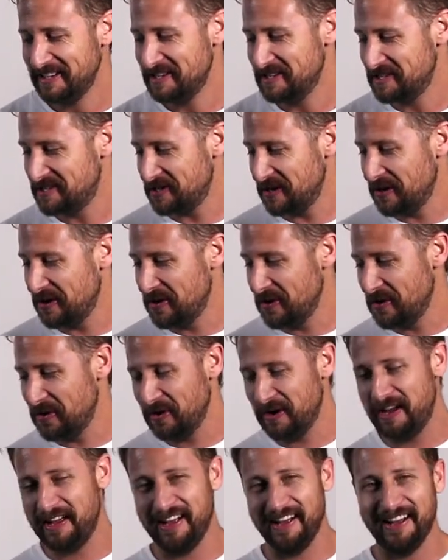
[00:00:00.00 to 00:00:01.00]

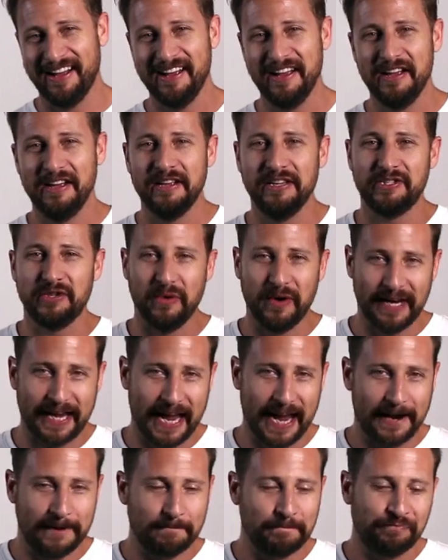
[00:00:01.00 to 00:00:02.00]
So
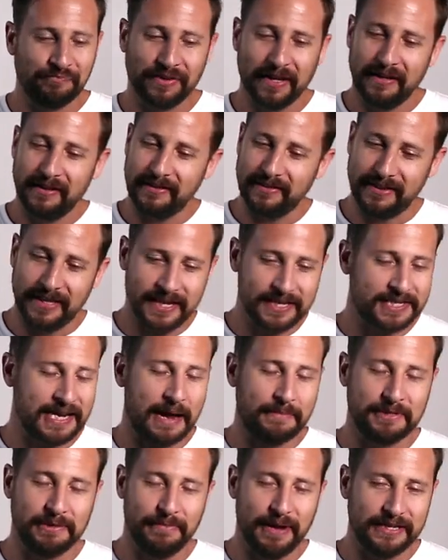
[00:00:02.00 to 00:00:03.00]
again, these
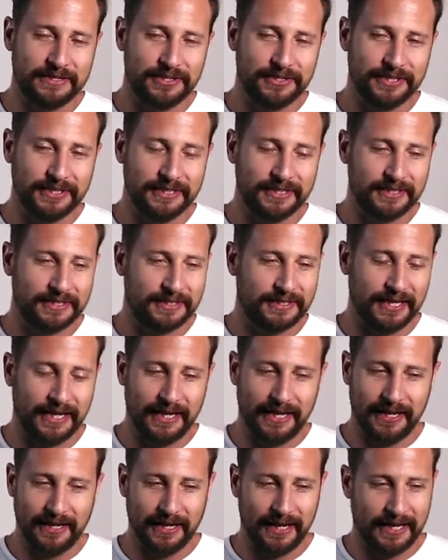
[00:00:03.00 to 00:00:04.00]
types of messages,
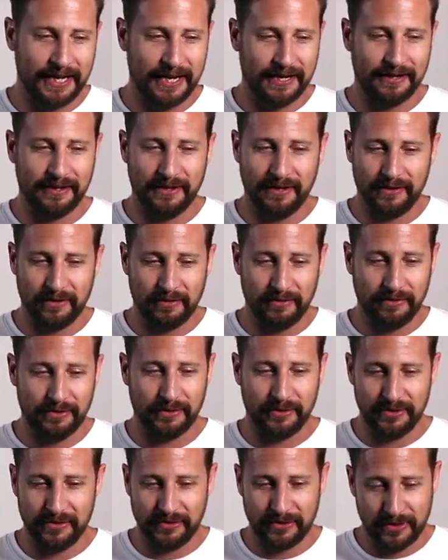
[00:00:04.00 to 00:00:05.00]

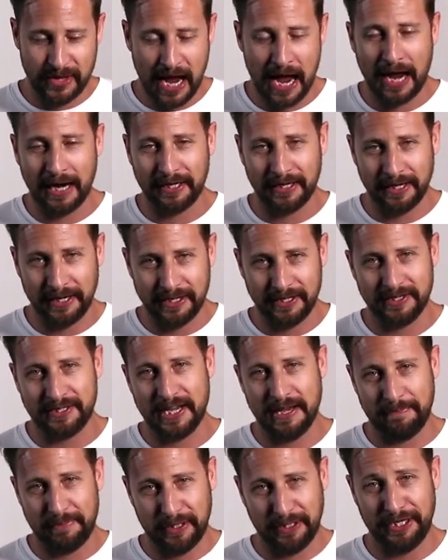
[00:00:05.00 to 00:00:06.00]
they're not going to
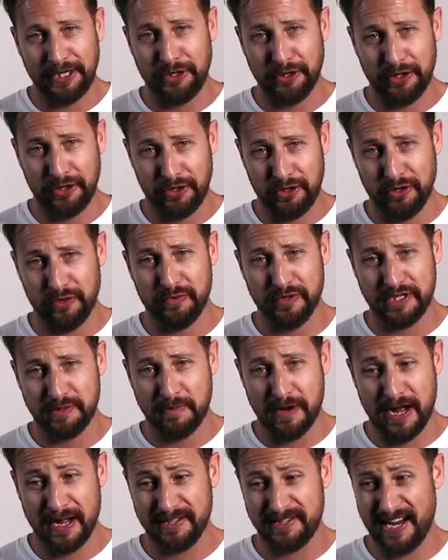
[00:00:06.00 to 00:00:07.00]
typically get a good
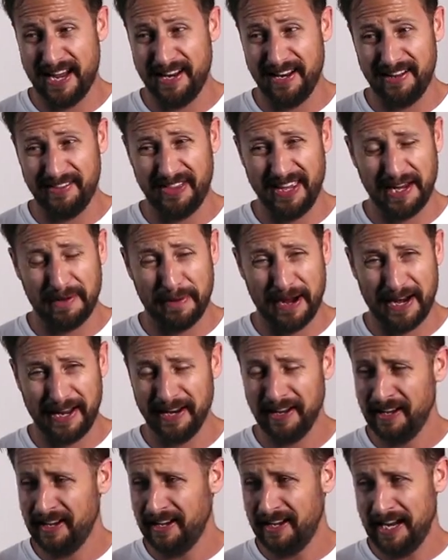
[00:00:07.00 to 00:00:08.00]
response. And think about
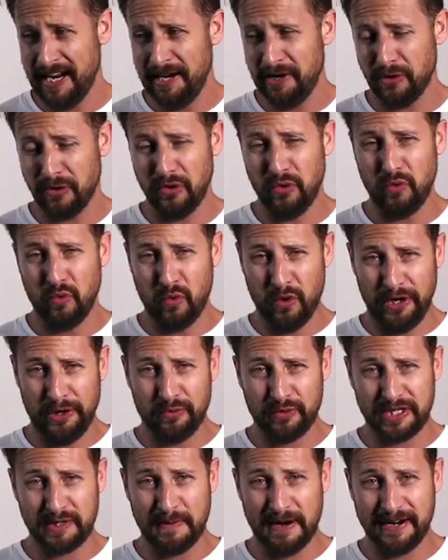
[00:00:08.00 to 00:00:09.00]
it. Any girl who would
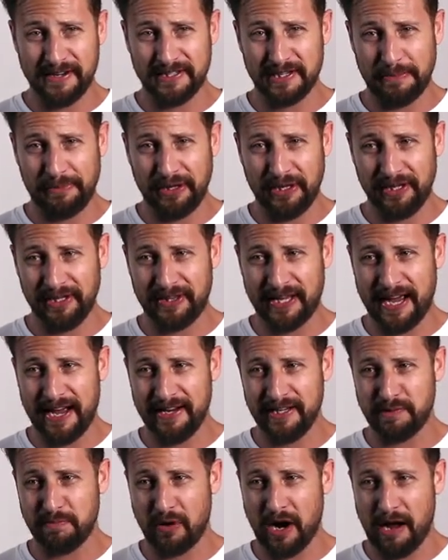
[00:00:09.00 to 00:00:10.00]
respond to something like that
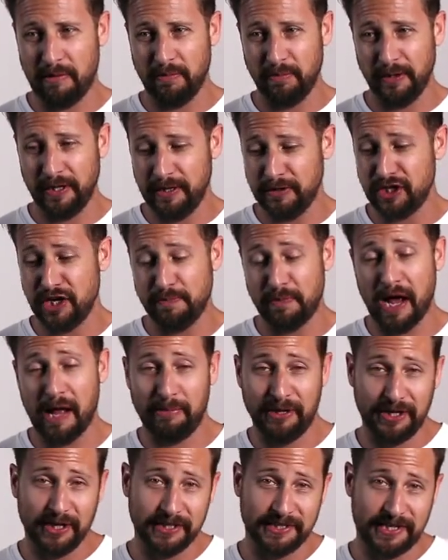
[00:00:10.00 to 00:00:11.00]
she
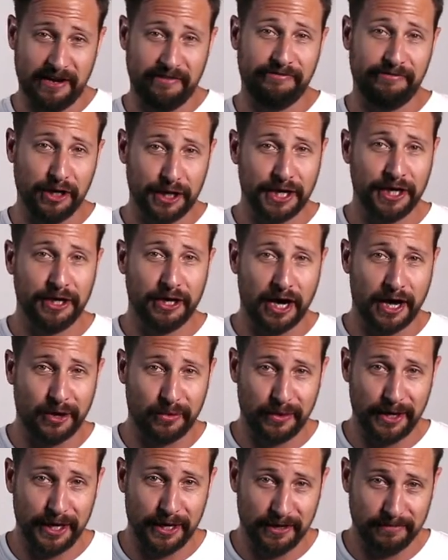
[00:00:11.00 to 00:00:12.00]
probably does have fucking
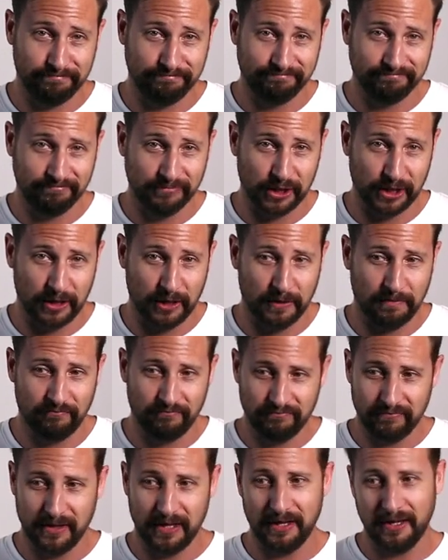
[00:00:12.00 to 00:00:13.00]
gonorrhea. So,
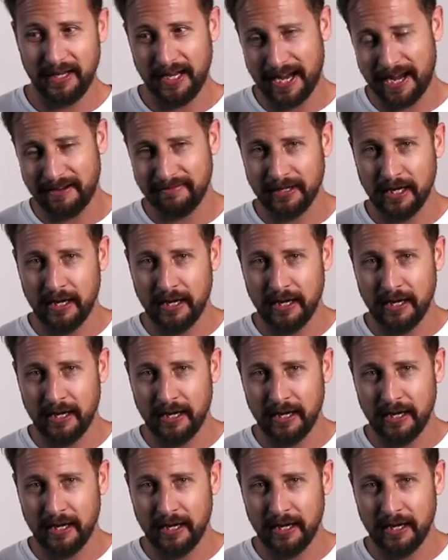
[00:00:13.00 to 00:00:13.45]
yeah.